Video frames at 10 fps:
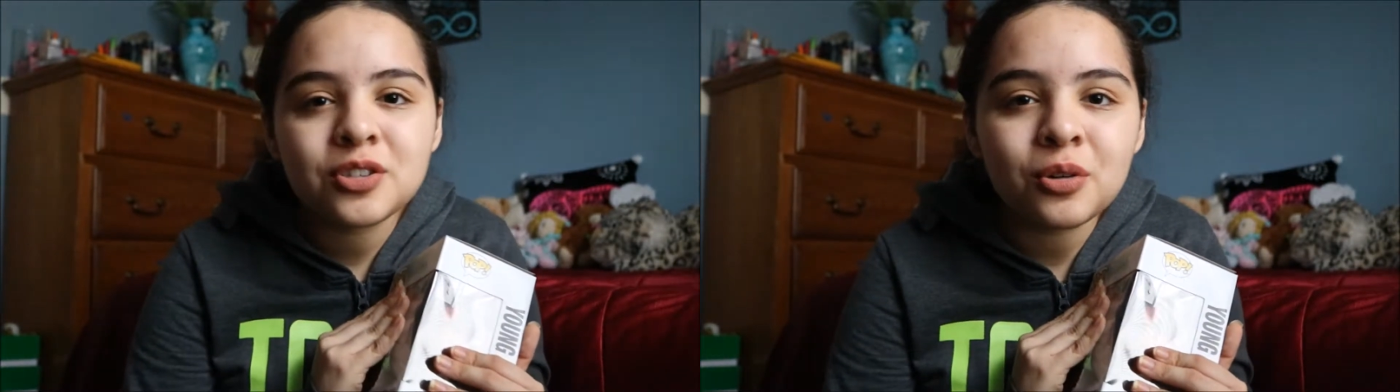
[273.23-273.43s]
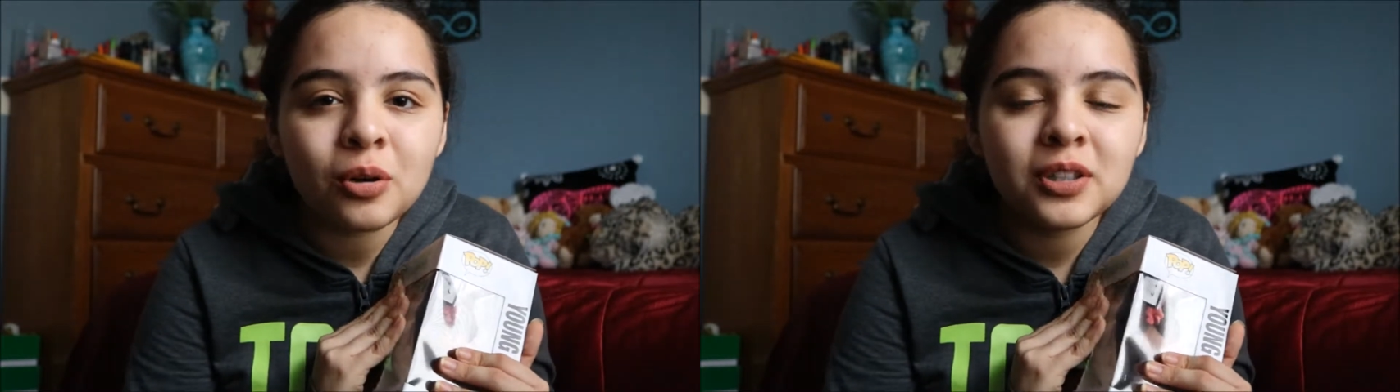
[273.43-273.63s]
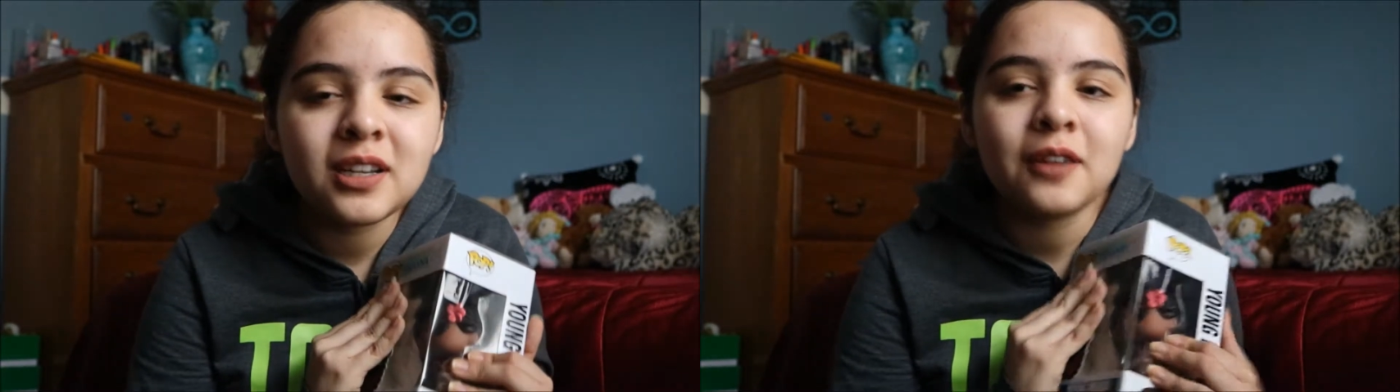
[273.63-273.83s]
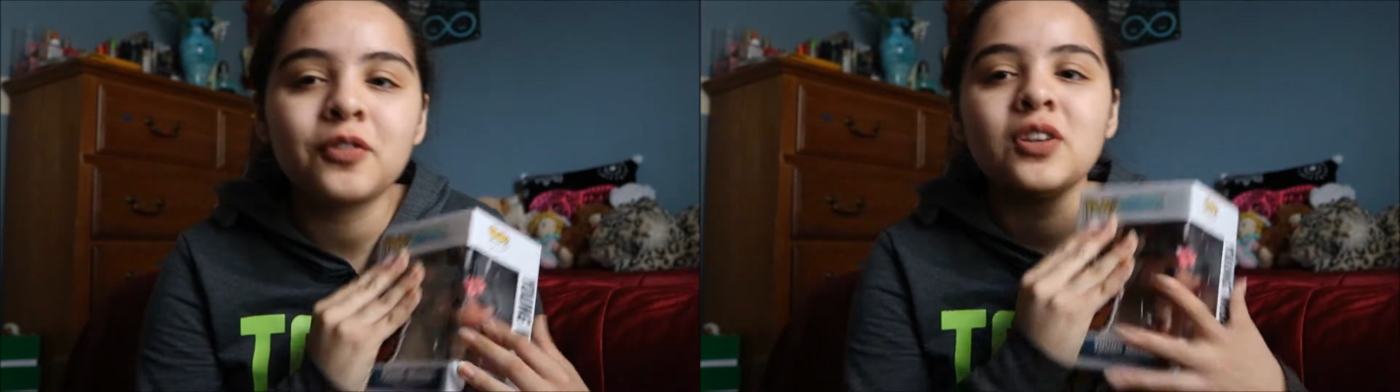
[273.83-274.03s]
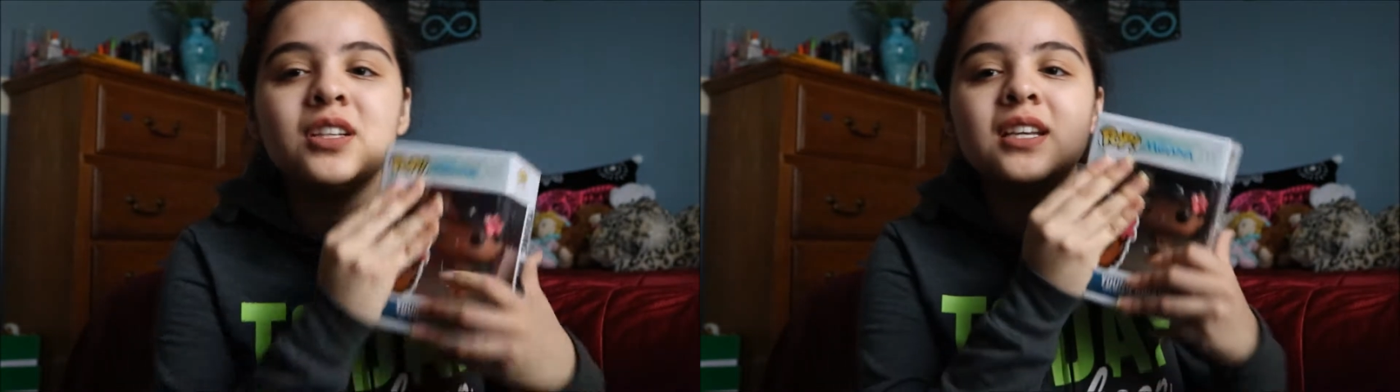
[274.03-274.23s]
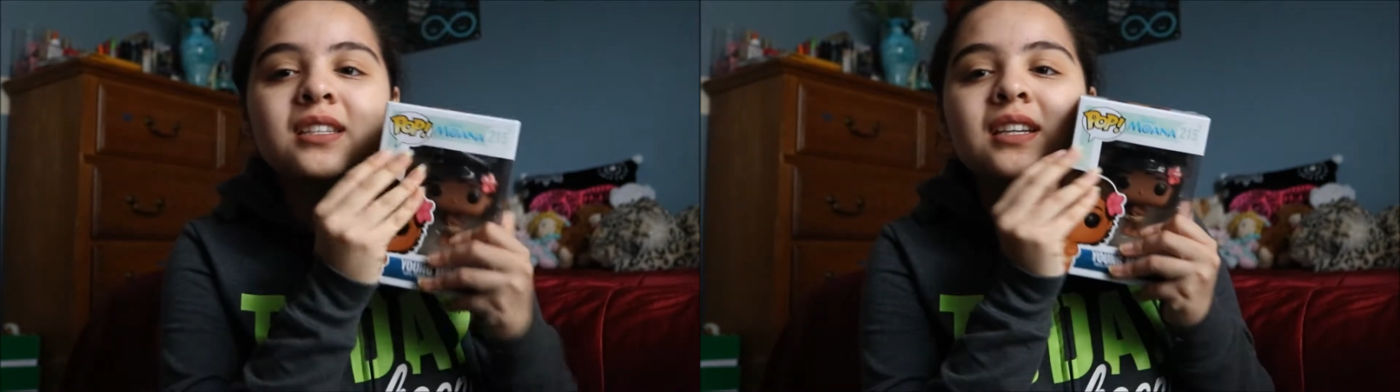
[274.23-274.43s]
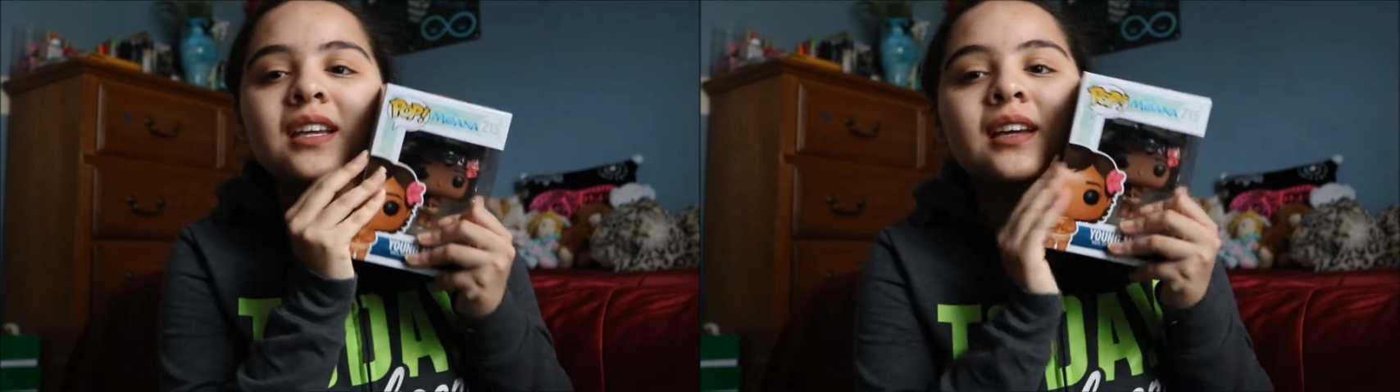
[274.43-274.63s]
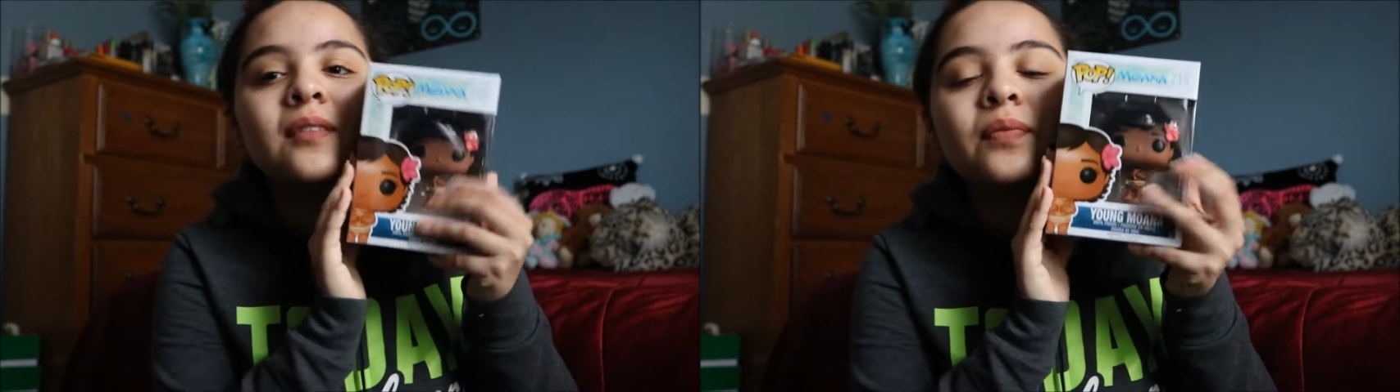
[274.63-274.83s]
too old enough for
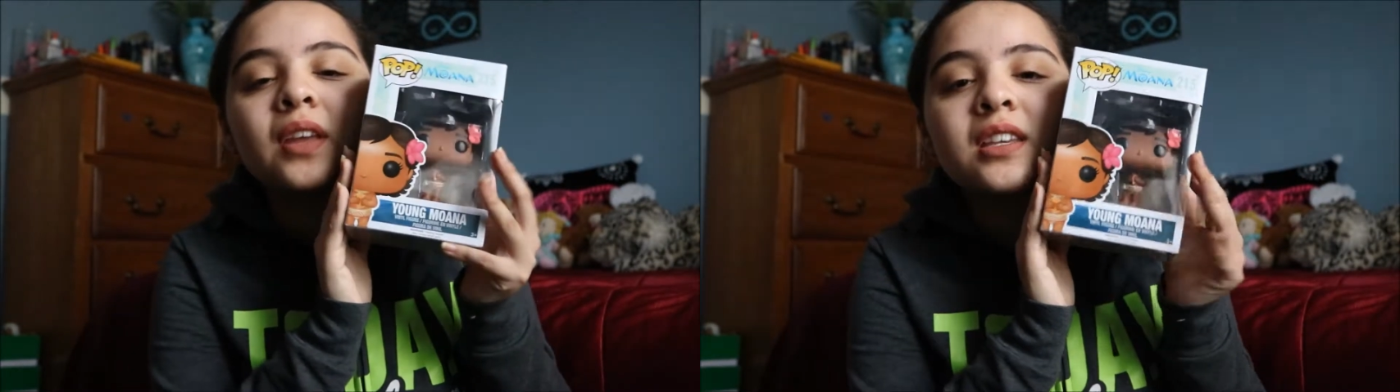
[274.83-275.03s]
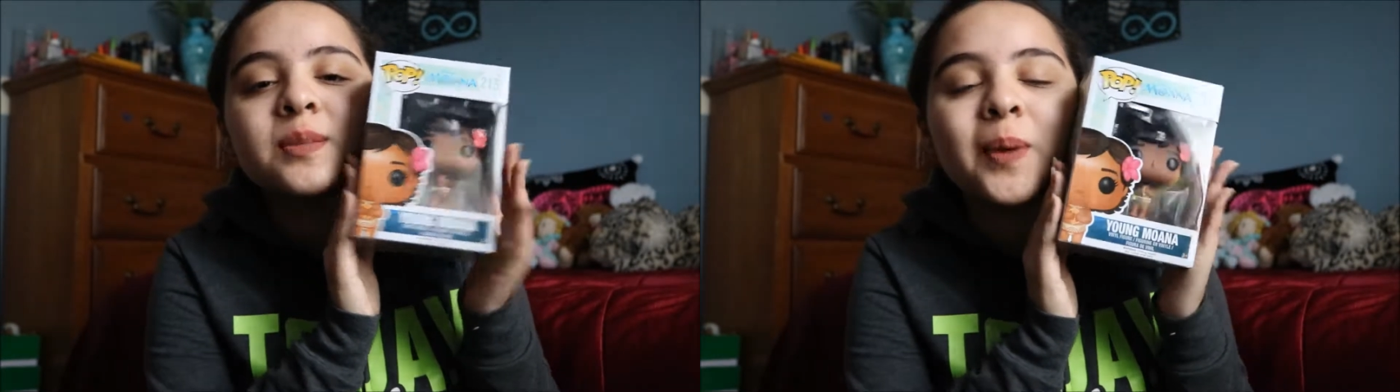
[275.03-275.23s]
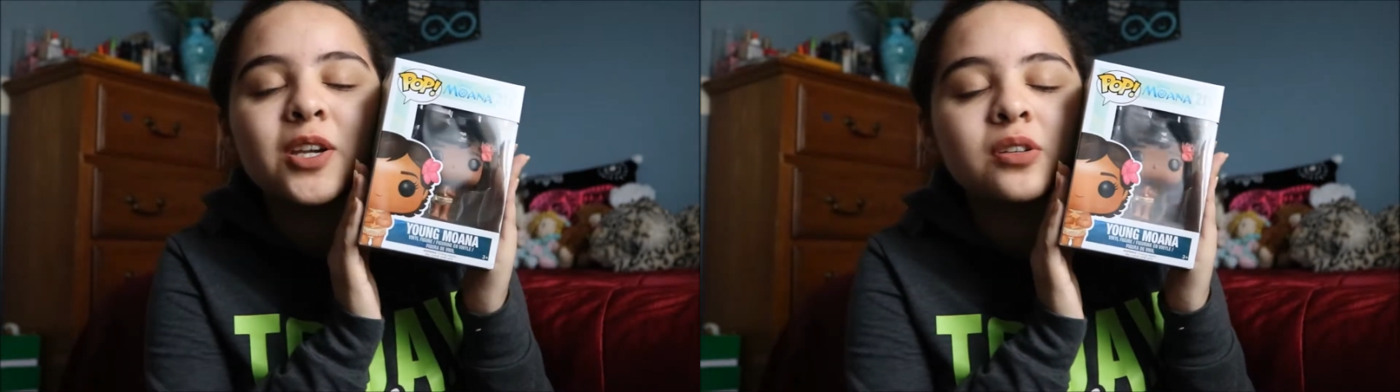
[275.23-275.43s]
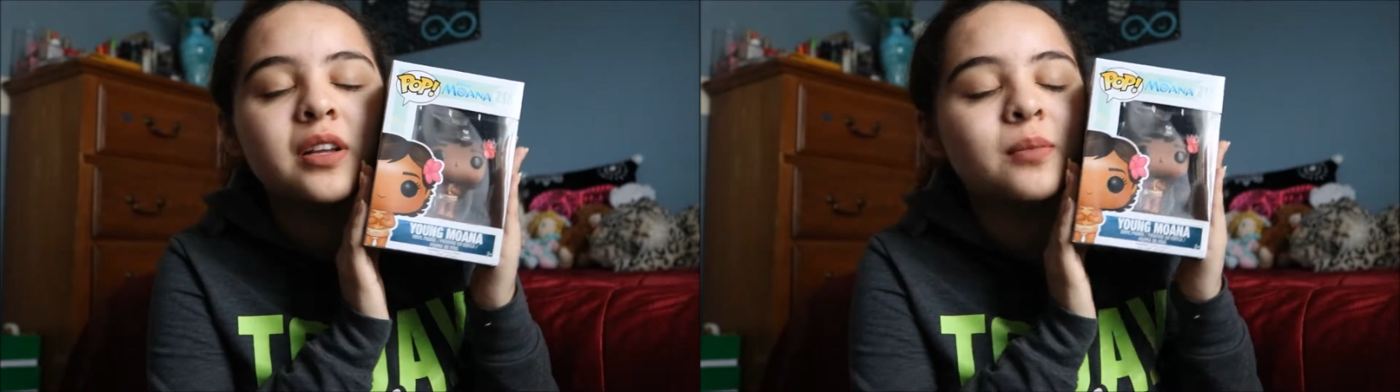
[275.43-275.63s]
Disney. Especially